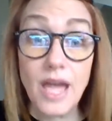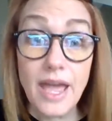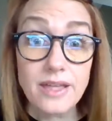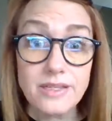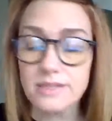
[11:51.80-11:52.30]

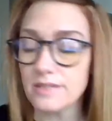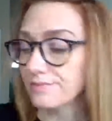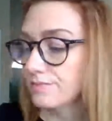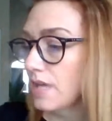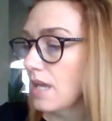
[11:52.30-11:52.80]
S.
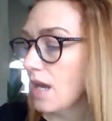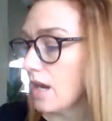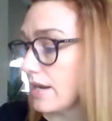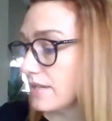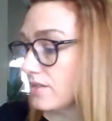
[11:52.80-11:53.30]

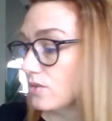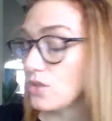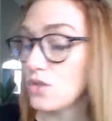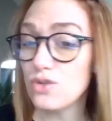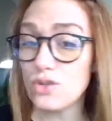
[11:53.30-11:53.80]
All right, so
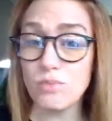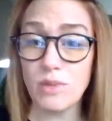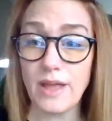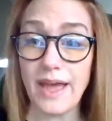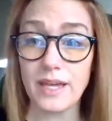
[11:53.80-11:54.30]
use your
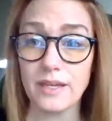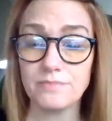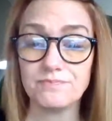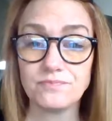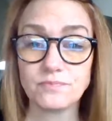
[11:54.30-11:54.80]
black,
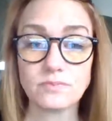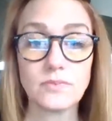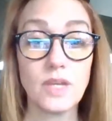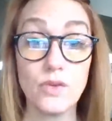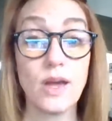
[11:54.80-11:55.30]

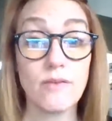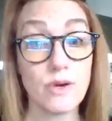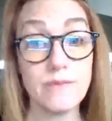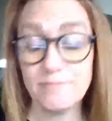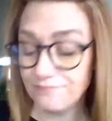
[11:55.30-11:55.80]
if you have
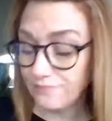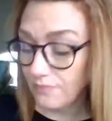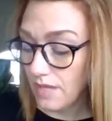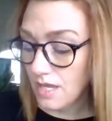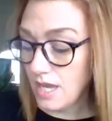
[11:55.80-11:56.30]
one,
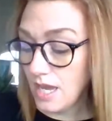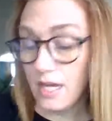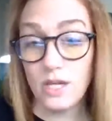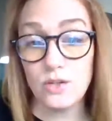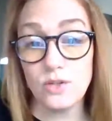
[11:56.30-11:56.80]

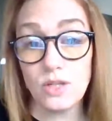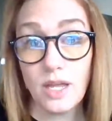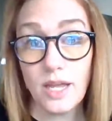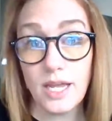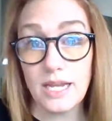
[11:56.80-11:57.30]
and
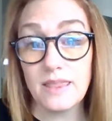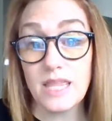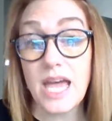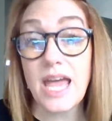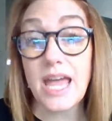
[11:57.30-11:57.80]
underline
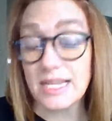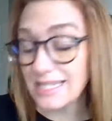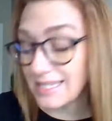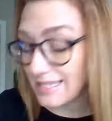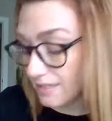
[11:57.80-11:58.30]
the
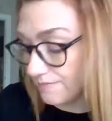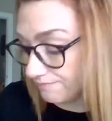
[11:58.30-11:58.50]
S.